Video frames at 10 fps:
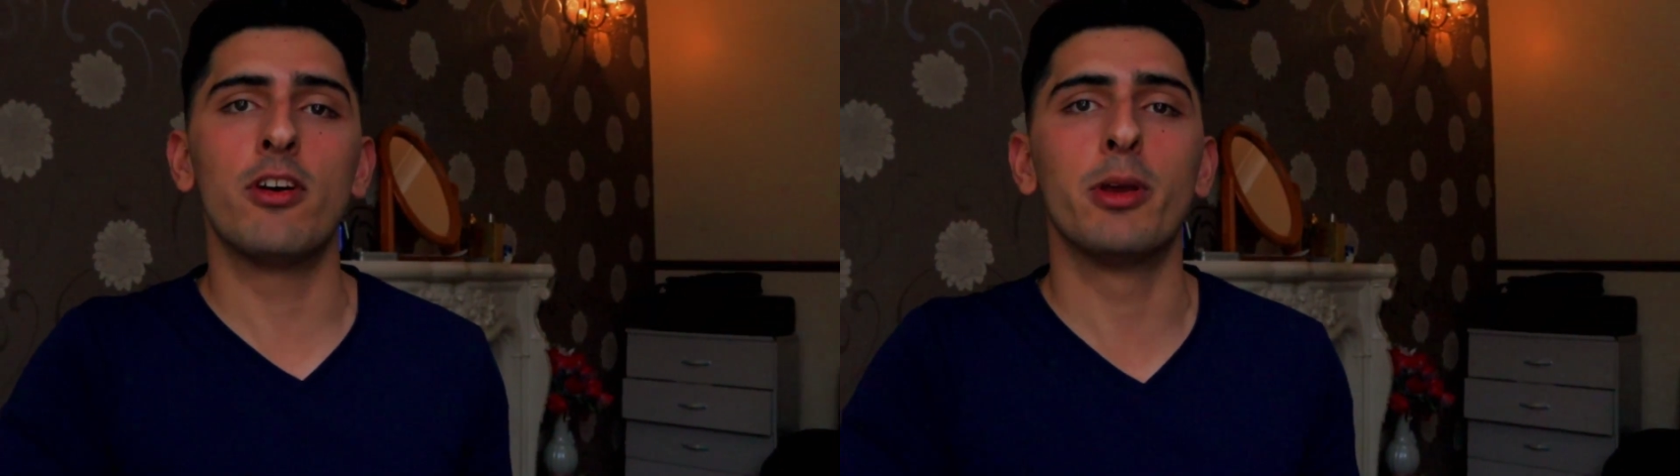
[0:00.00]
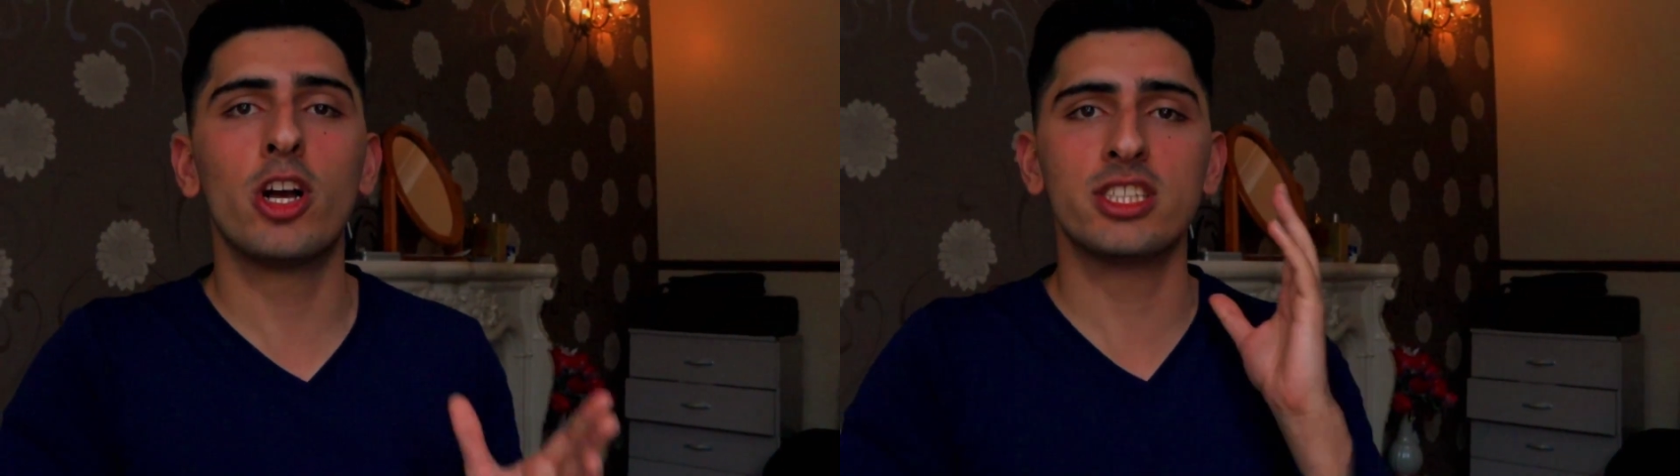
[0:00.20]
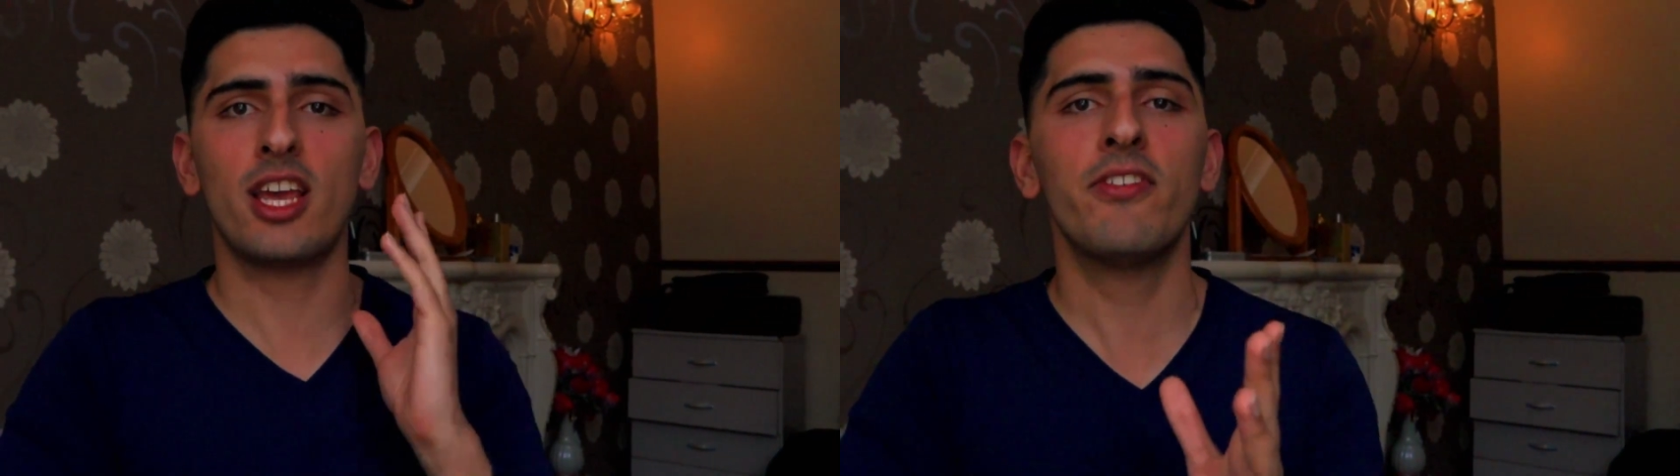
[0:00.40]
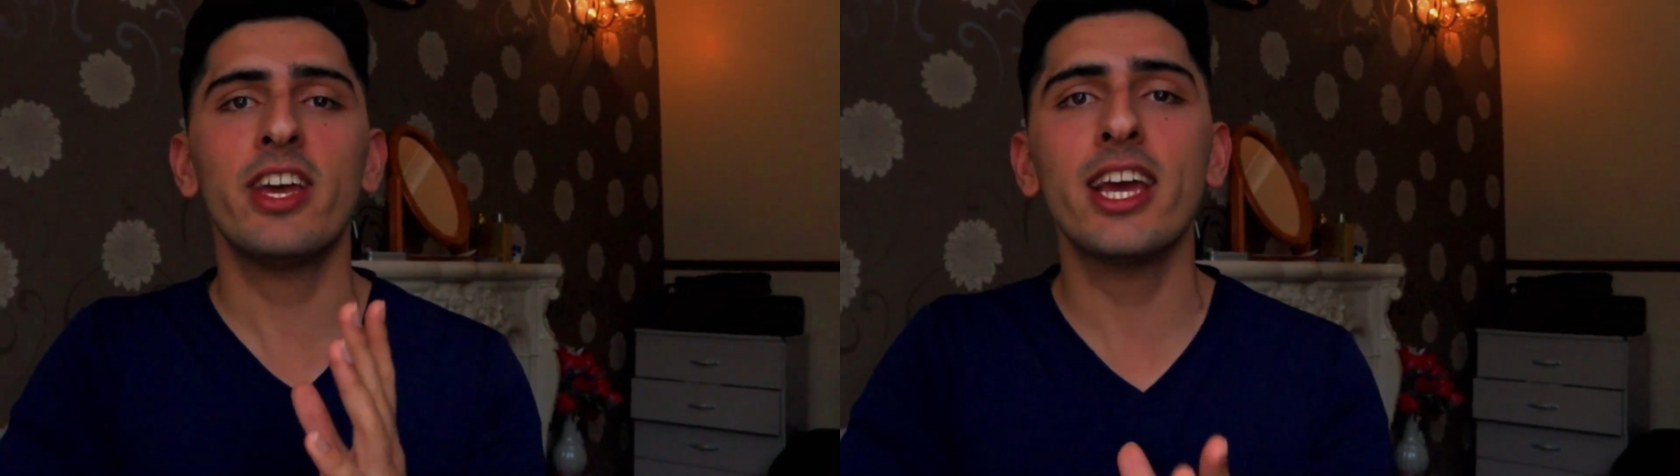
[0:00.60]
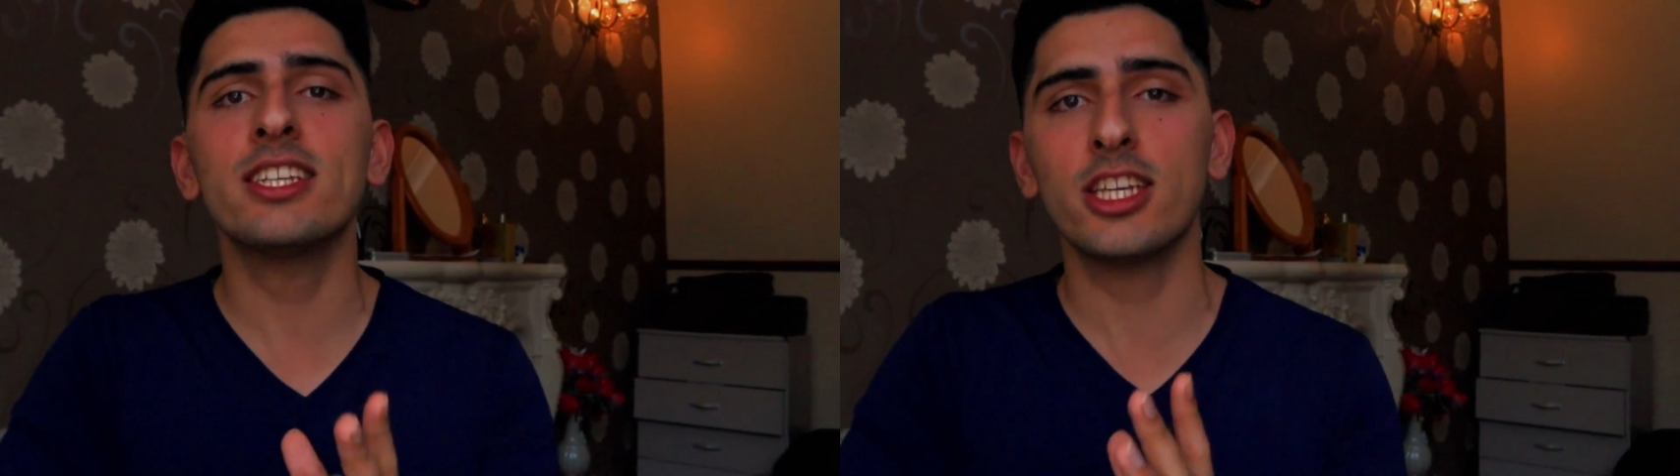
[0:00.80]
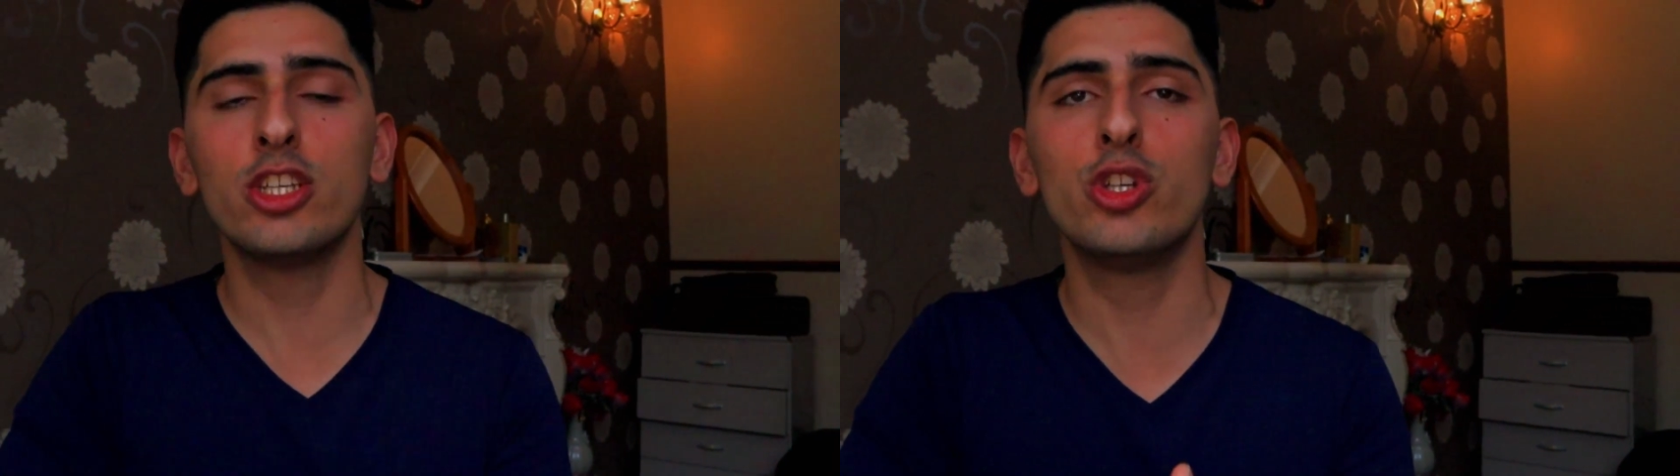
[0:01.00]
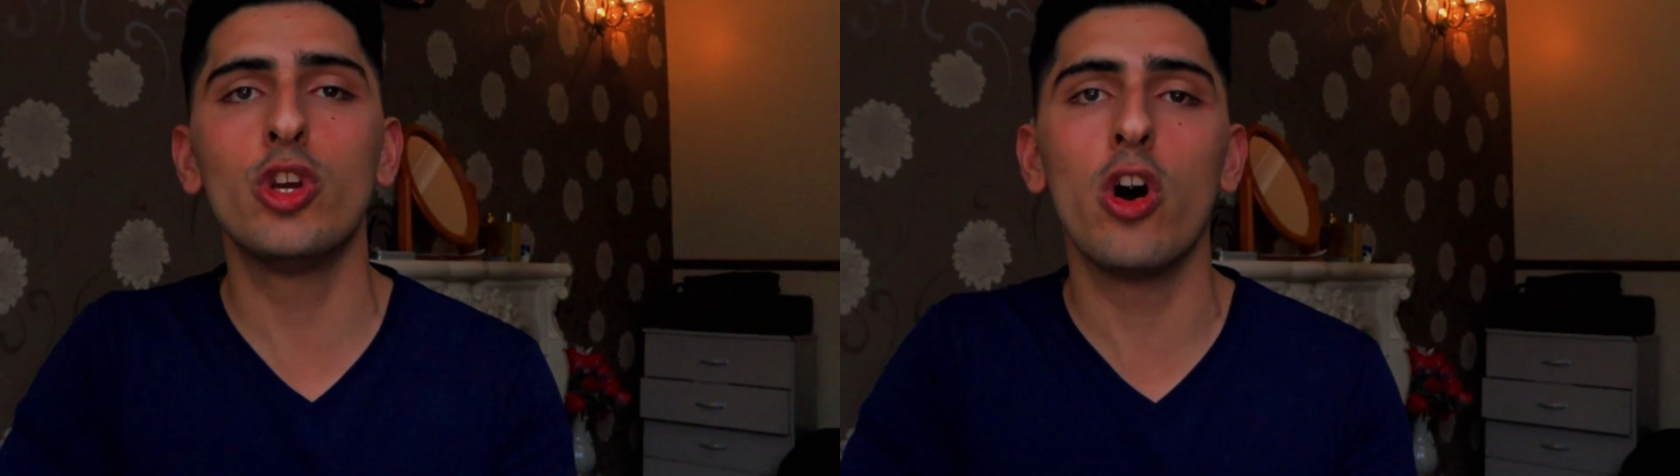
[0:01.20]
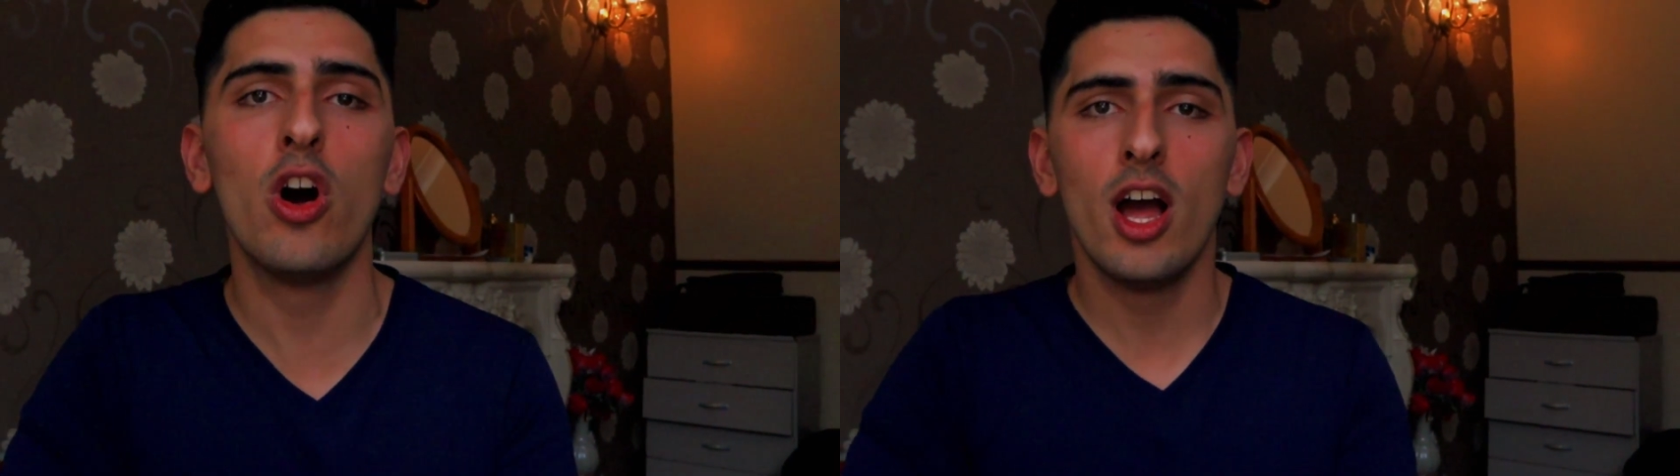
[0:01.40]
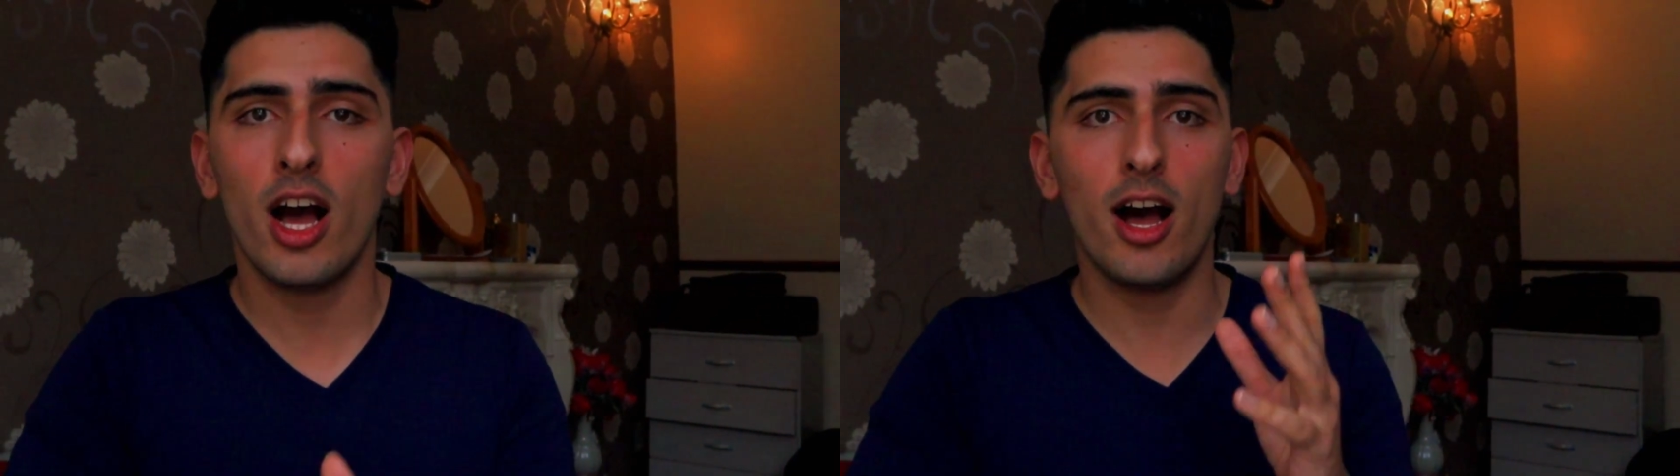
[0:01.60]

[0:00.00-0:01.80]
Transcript: because if it gets into your